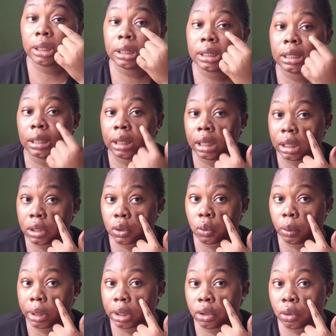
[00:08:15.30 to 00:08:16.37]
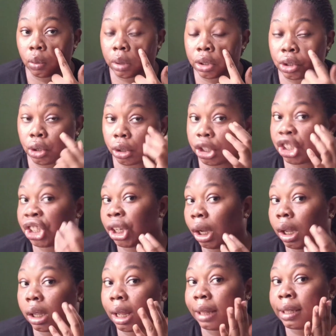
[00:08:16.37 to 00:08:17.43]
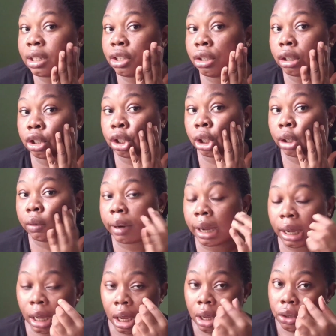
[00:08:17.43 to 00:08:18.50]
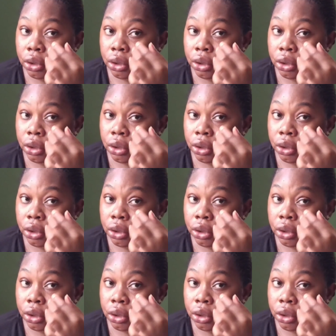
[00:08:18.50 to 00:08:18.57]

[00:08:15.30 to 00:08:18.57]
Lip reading: Pull it this way towards your cheek, and this is your cheek, right?